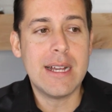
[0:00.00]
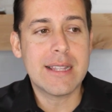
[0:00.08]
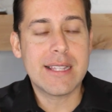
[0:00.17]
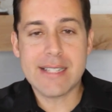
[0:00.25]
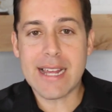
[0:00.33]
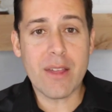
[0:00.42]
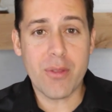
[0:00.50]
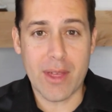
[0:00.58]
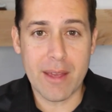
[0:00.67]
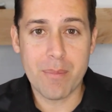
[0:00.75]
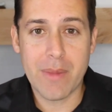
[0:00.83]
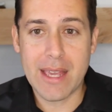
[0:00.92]
The second
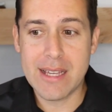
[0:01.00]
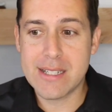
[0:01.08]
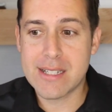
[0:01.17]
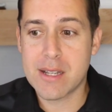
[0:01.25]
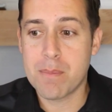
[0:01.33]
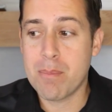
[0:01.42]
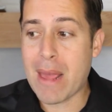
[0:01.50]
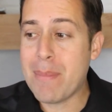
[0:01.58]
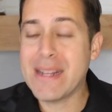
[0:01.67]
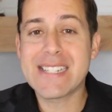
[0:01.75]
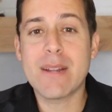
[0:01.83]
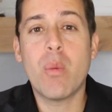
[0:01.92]
thing is
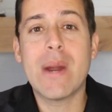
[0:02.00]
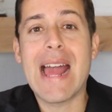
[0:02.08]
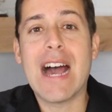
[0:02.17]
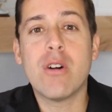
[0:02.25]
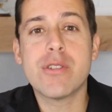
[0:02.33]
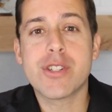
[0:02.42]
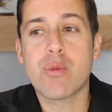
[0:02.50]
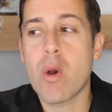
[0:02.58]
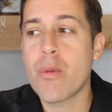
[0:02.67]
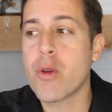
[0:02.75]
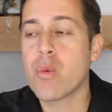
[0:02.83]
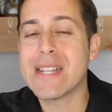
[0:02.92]
maybe someone else
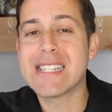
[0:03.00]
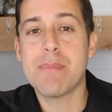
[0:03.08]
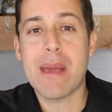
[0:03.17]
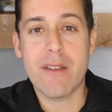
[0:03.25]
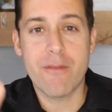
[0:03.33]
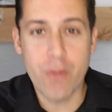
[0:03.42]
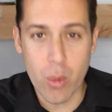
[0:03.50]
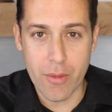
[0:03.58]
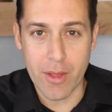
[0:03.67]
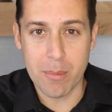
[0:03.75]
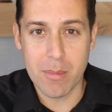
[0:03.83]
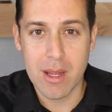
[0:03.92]
wrote the resume for
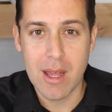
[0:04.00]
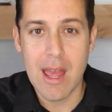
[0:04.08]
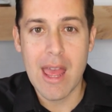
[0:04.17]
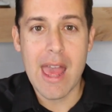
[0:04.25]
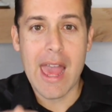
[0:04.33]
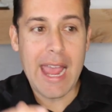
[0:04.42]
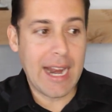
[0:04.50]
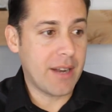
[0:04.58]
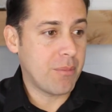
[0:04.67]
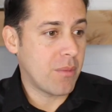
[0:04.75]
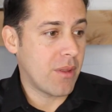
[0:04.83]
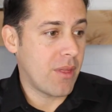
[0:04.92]
them,
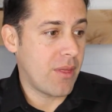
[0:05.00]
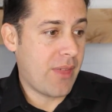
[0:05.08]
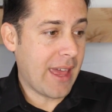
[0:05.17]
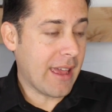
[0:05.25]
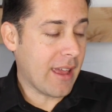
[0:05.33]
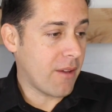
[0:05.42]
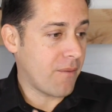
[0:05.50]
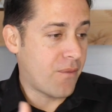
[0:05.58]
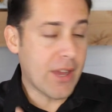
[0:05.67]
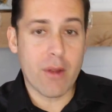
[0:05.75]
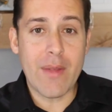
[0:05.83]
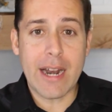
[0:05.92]
and they
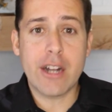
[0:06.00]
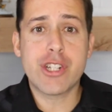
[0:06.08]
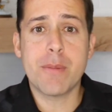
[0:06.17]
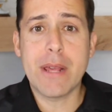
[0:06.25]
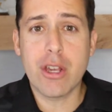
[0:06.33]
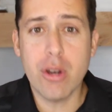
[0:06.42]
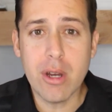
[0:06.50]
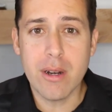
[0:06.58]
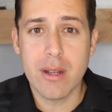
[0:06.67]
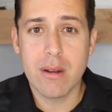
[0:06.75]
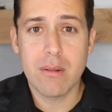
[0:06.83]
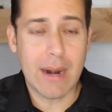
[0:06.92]
figure that it should be
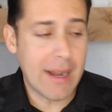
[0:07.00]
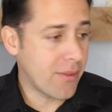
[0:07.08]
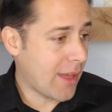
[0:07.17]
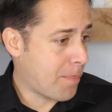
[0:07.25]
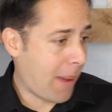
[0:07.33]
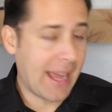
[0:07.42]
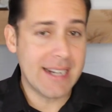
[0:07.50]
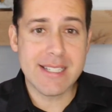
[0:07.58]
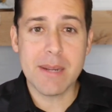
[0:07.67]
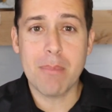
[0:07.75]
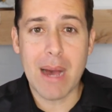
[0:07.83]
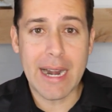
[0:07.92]
good, right? They paid
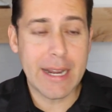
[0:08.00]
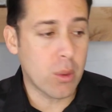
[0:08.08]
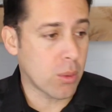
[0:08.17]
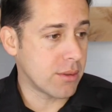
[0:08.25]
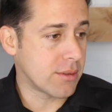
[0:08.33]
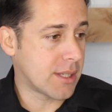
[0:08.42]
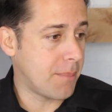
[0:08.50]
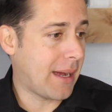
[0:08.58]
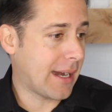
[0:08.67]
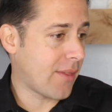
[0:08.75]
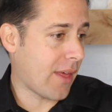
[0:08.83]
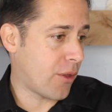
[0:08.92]
somebody or
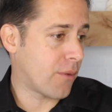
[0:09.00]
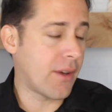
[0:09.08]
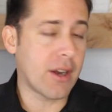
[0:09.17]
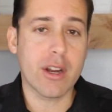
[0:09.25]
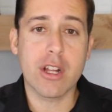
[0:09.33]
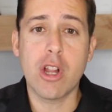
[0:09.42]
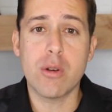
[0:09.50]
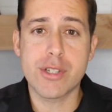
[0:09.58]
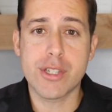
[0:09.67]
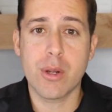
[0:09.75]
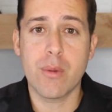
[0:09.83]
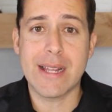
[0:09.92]
somebody that they're very
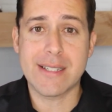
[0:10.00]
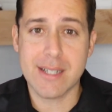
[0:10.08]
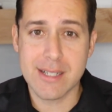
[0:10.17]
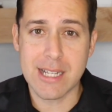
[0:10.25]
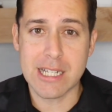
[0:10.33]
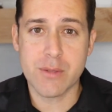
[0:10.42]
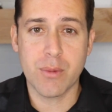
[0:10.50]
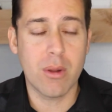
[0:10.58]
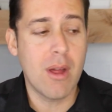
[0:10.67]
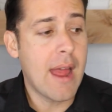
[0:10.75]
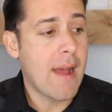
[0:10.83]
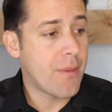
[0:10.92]
close to that's
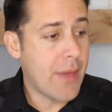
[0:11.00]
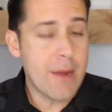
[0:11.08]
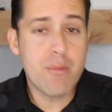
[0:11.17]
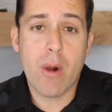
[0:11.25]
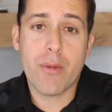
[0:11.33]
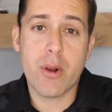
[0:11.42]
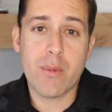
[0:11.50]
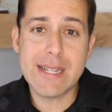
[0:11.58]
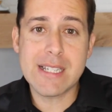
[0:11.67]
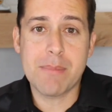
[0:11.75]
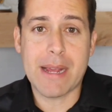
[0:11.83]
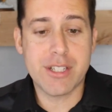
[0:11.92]
successful. They wrote their
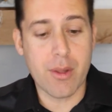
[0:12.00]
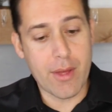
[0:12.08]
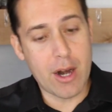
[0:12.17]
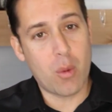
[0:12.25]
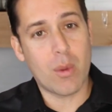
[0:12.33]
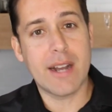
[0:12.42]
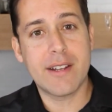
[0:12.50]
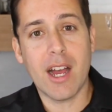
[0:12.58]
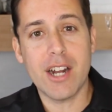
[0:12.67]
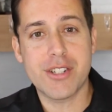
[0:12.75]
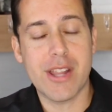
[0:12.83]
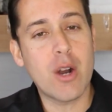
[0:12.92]
resume, so they don't want to
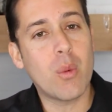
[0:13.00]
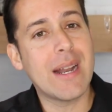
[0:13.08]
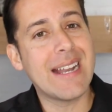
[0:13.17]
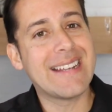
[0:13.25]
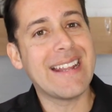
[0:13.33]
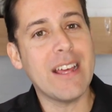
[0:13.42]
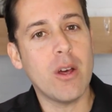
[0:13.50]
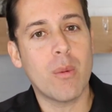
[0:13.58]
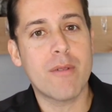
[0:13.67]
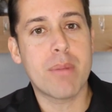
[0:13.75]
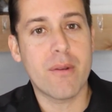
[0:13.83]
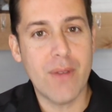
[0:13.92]
touch. They don't want to deal
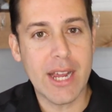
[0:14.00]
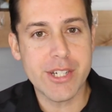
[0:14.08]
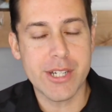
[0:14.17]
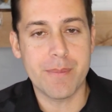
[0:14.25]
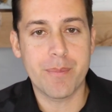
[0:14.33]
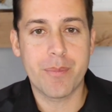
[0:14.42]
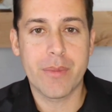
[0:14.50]
with perfection.